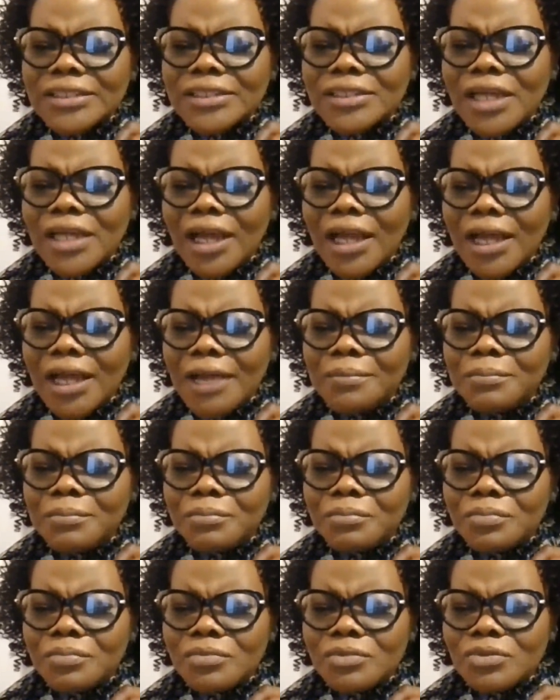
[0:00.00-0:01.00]

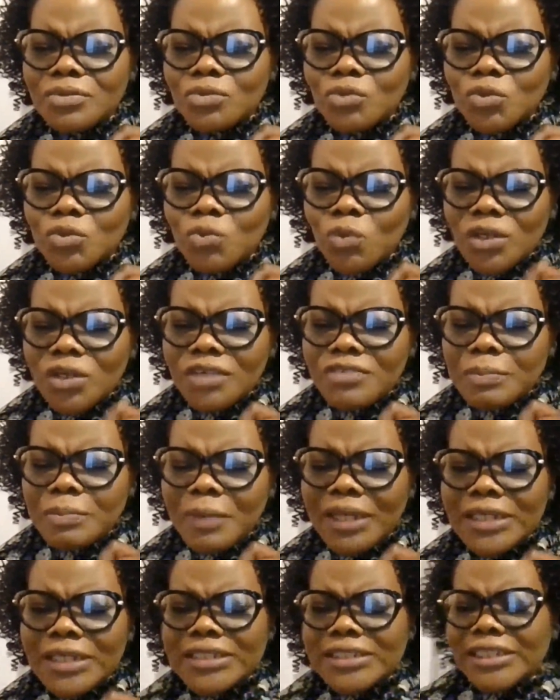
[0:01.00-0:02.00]
One of the
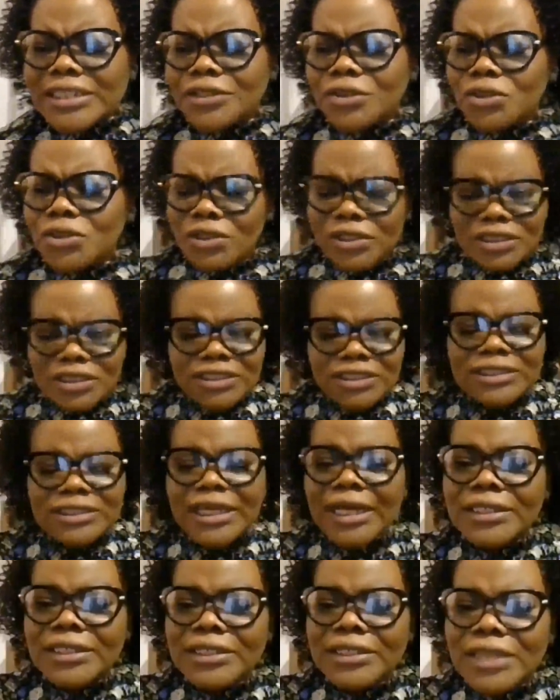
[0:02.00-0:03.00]
panelists, I don't
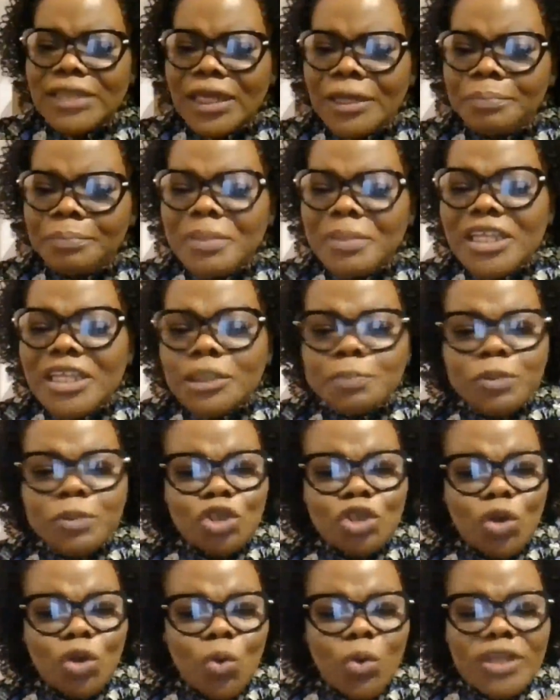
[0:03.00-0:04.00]
understand. Please
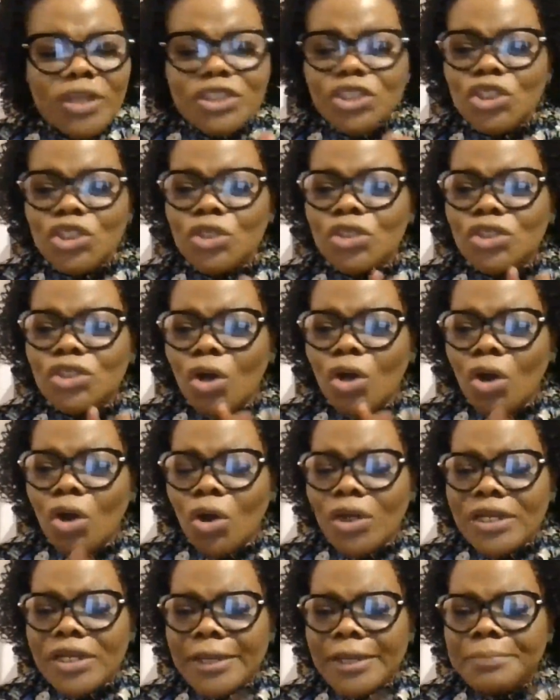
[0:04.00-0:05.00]
put your questions
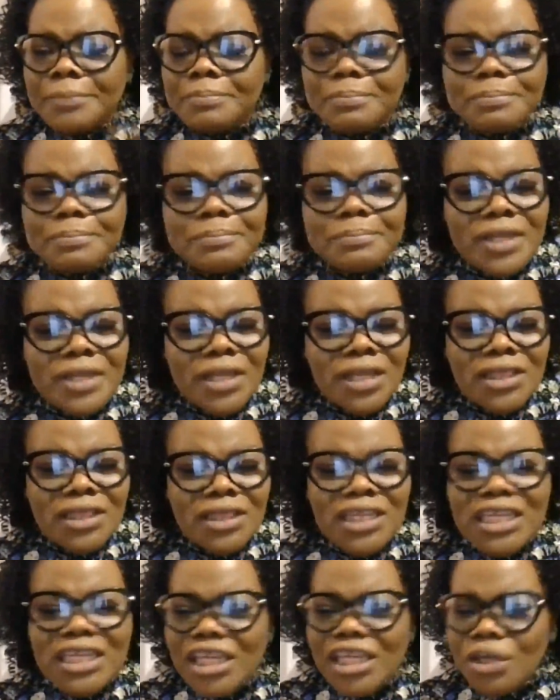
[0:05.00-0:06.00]
on
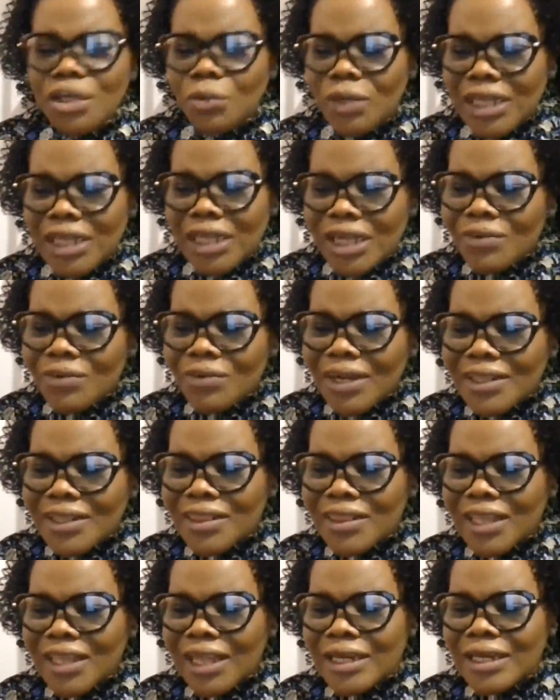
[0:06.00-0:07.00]
the Q&A
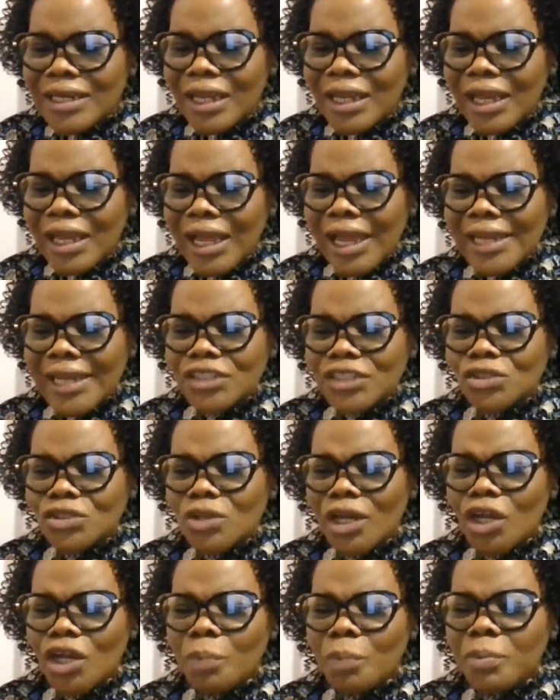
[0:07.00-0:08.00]
rather than, and I
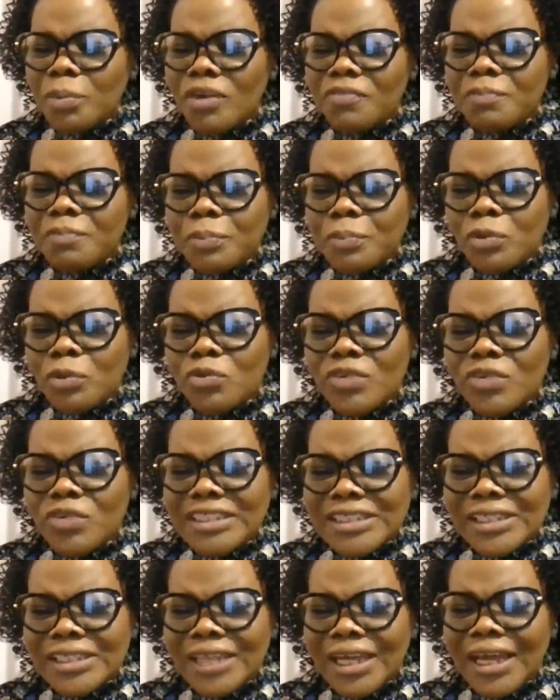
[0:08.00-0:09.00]
saw a couple of people
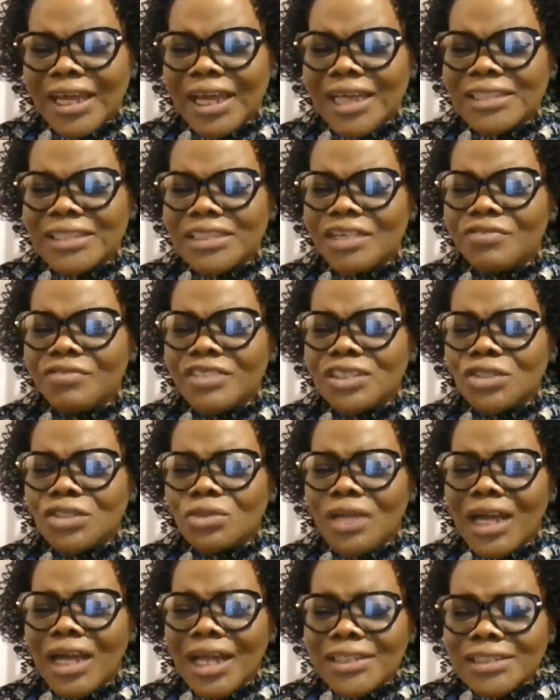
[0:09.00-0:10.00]
raising their hands. If it's
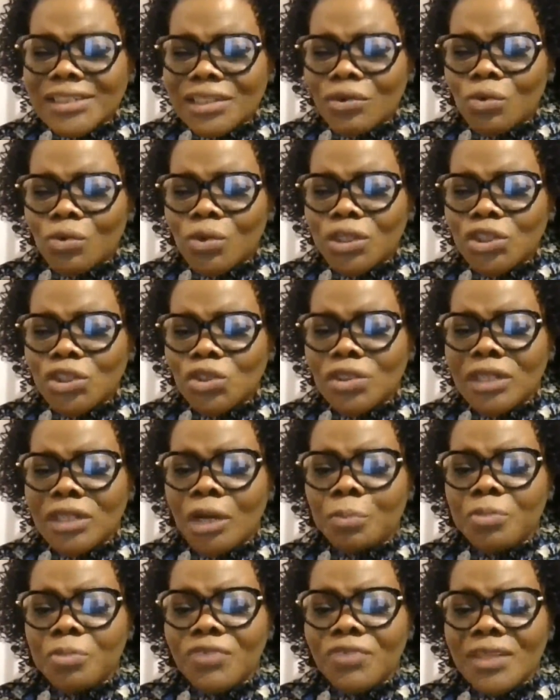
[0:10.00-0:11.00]
to ask a question,
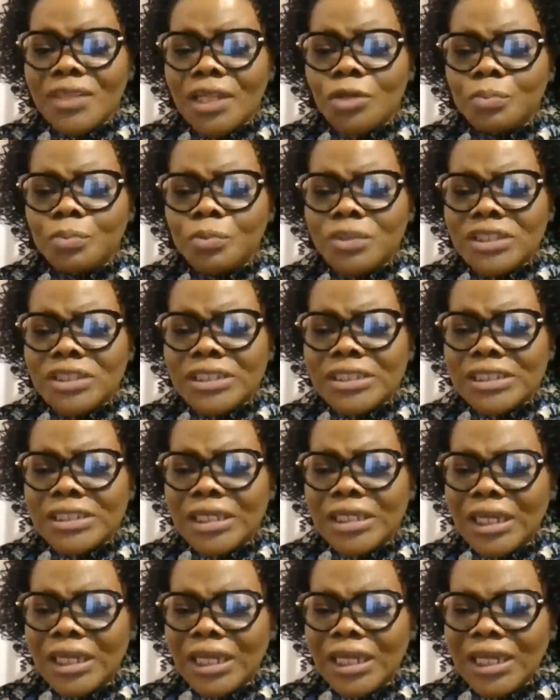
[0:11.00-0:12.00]
I'll prefer that you put it
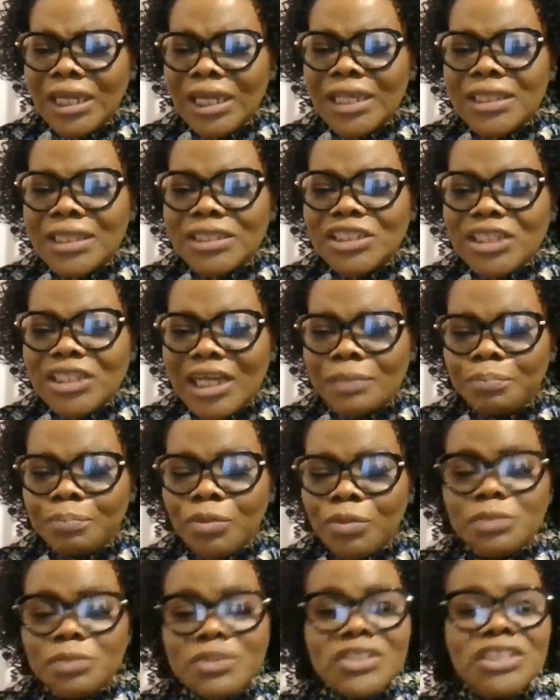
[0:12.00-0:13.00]
in the chat
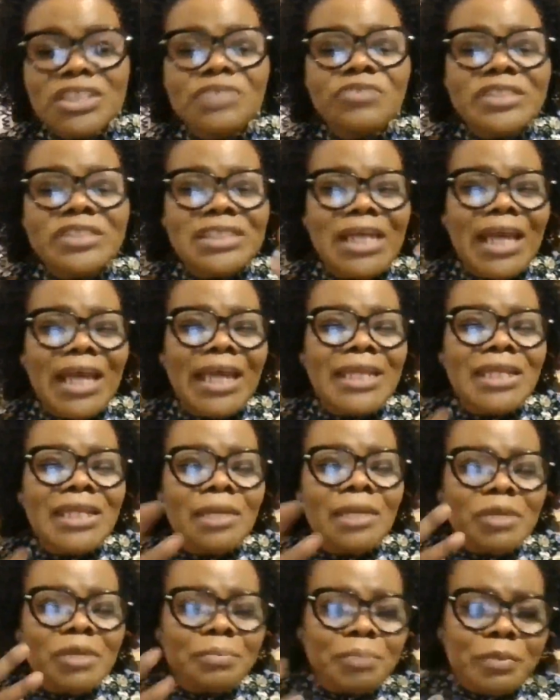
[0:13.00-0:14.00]
box, because if we start
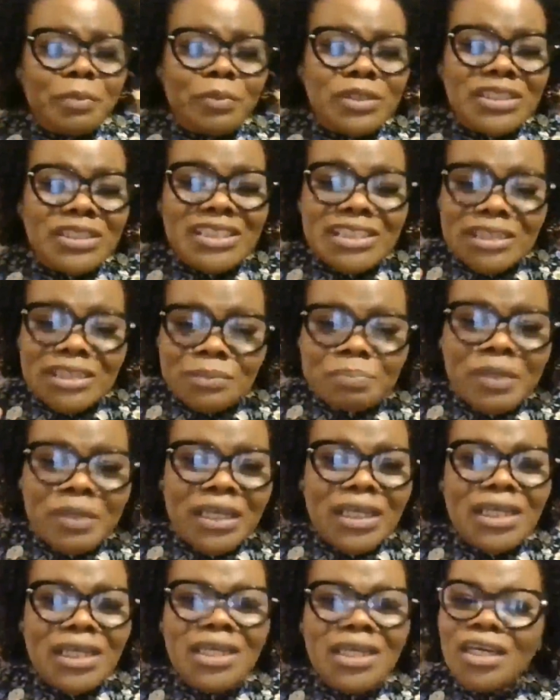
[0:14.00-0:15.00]
enabling people to
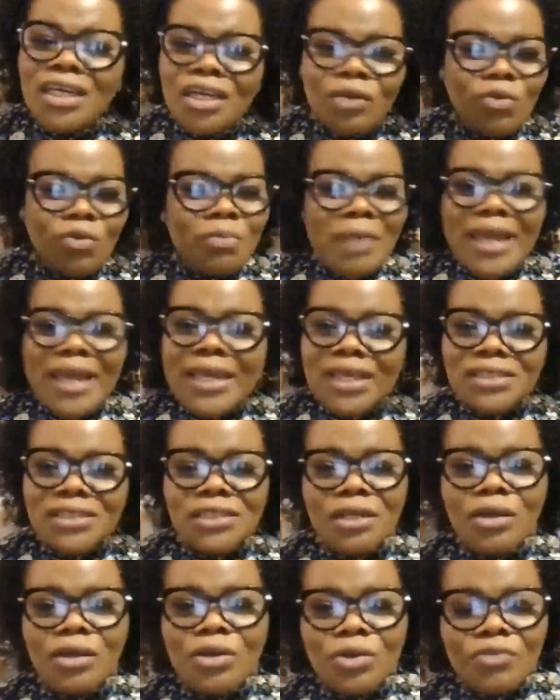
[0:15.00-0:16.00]
speak, we might get
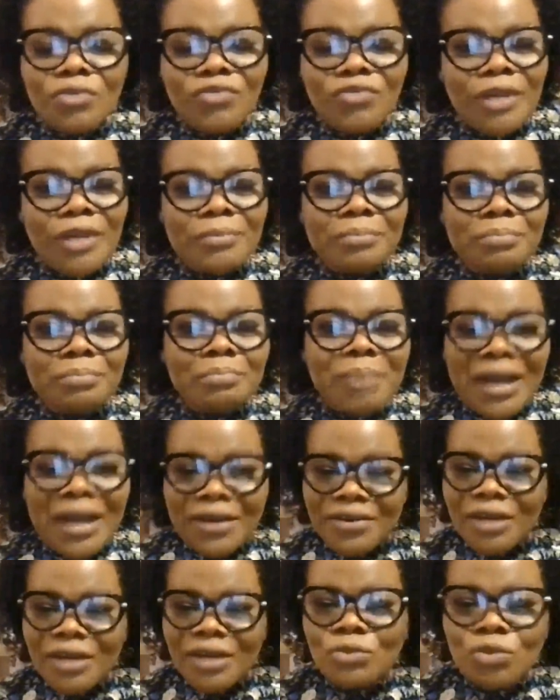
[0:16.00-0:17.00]
a lot of
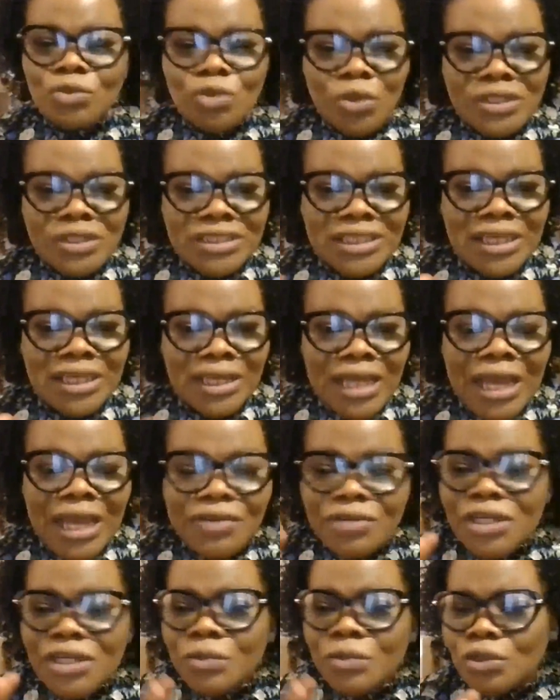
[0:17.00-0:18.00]
background noise, and I
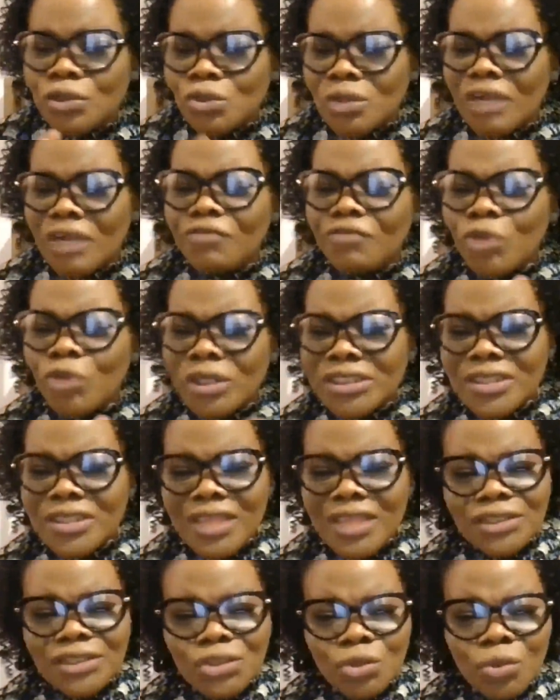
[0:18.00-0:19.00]
really want to avoid
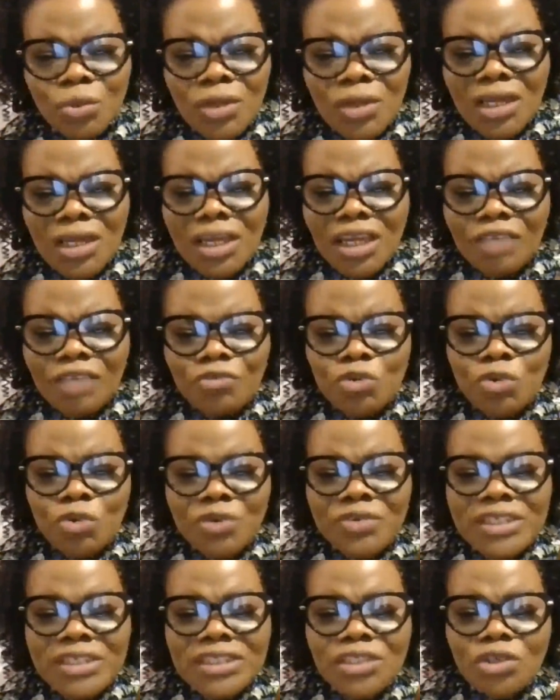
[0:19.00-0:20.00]
that. So if you
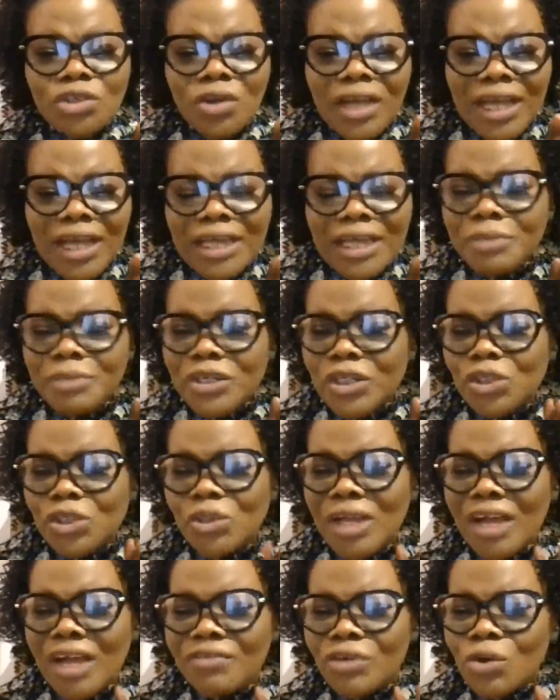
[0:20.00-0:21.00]
were raising your hand because
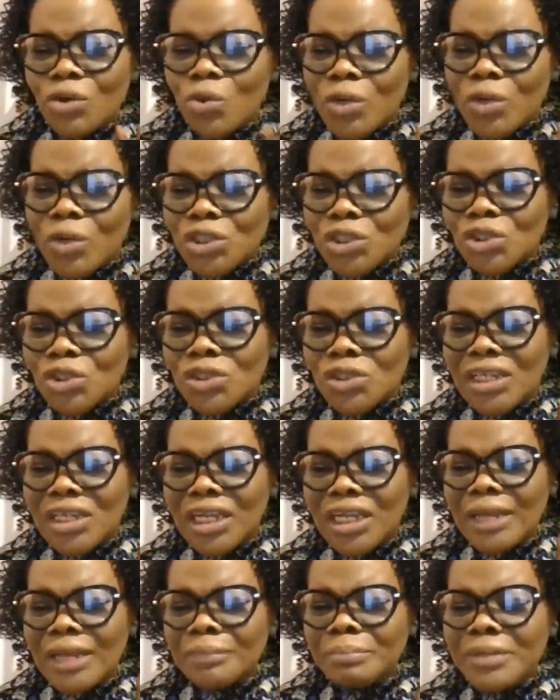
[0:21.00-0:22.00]
you have a question,
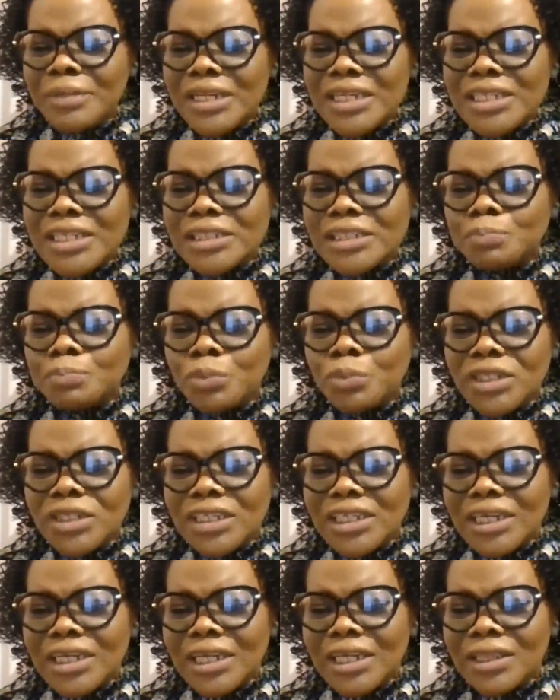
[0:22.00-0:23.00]
please put
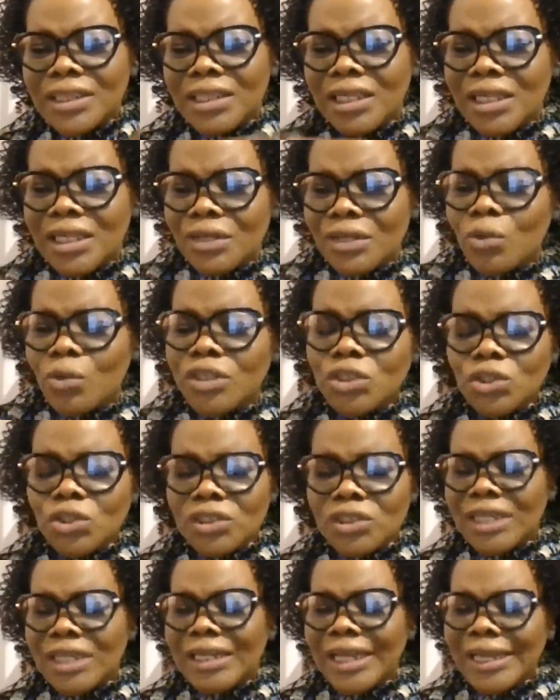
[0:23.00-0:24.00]
it in the
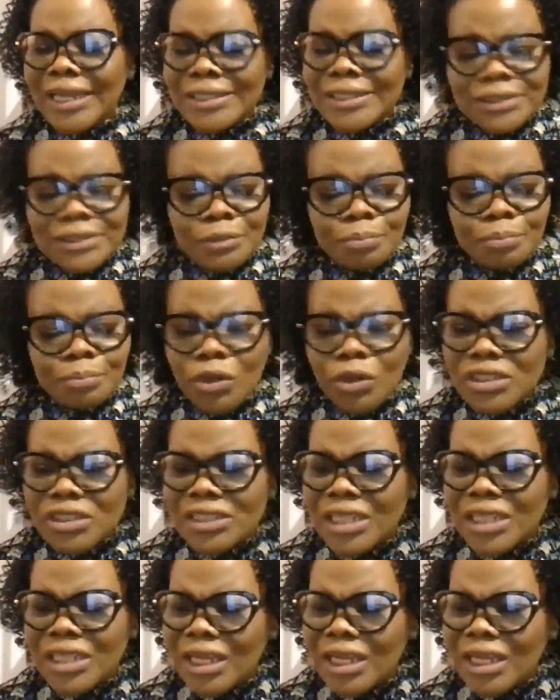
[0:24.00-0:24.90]
question and answer box.